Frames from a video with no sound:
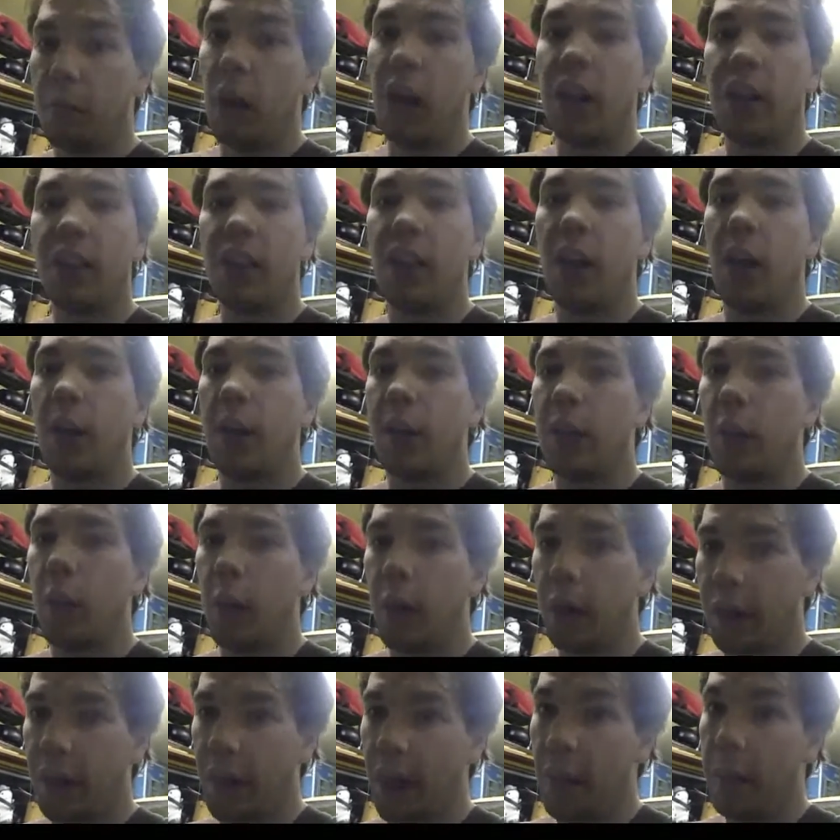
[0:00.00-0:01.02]
breaks down the
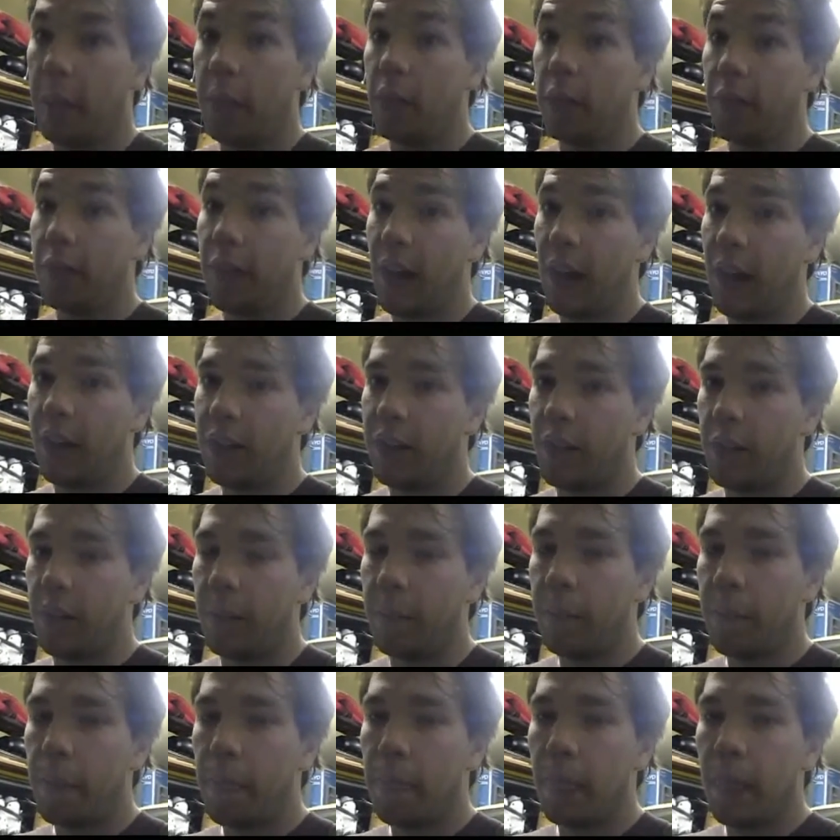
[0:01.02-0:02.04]
oil that much faster.
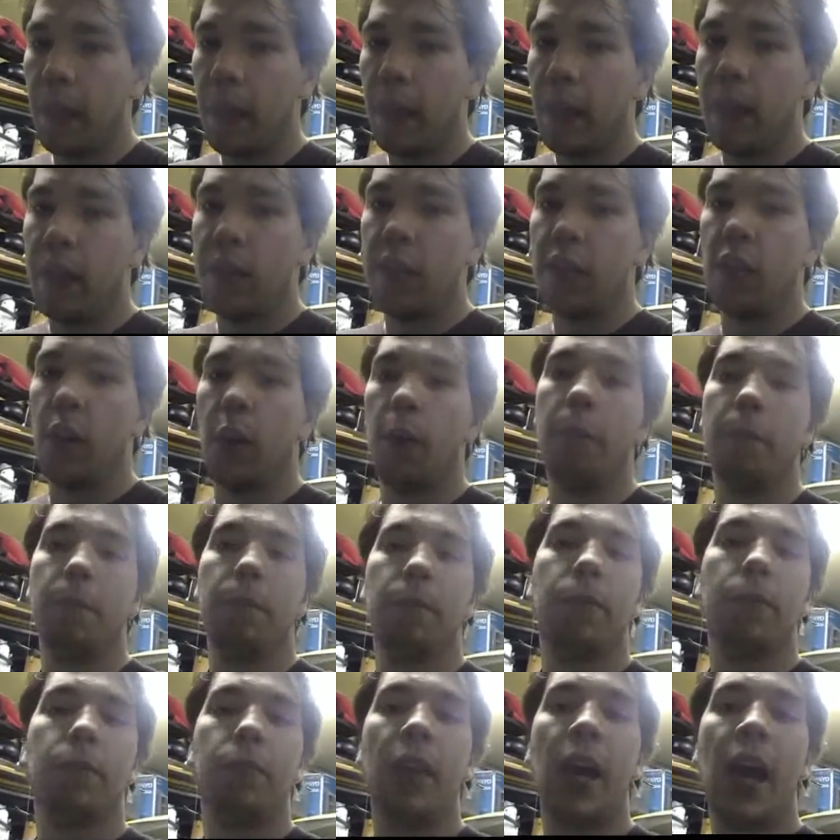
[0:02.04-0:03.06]
So
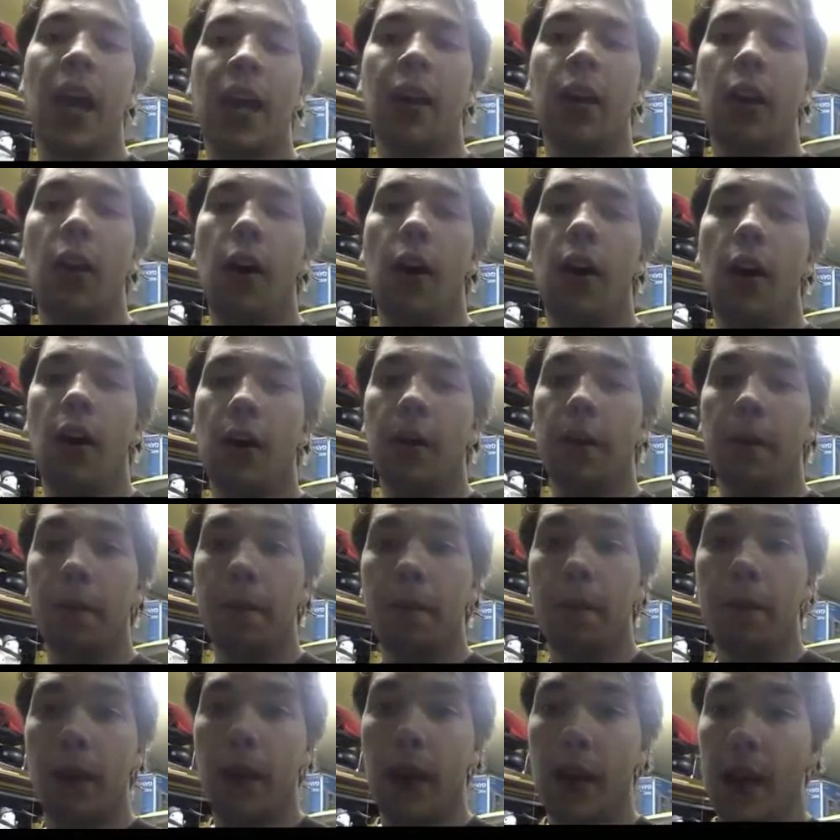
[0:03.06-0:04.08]
tag along,
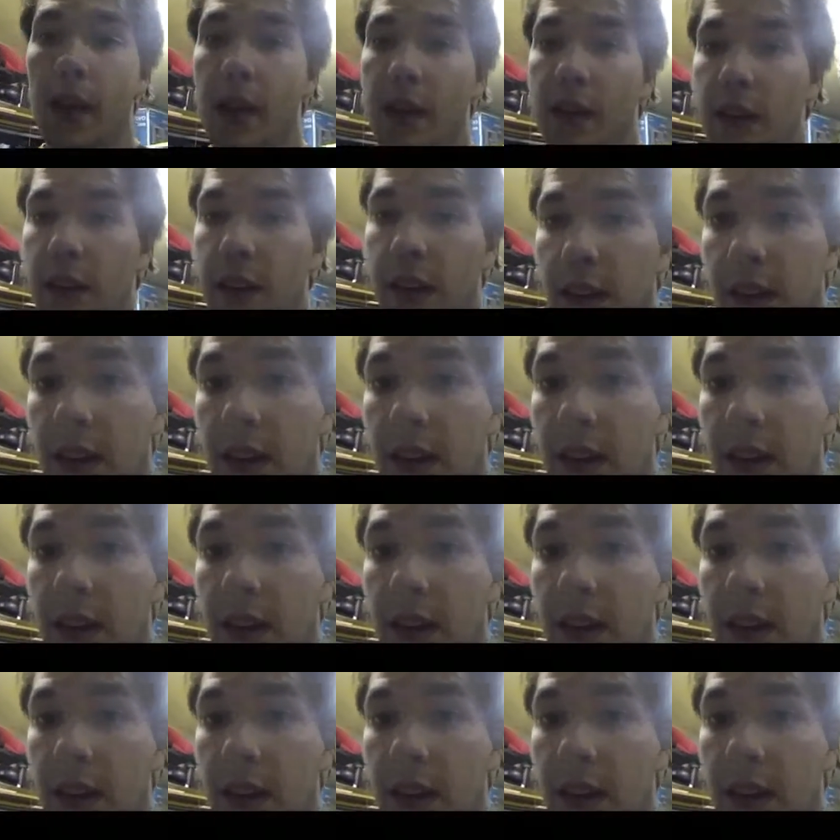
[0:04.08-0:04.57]
and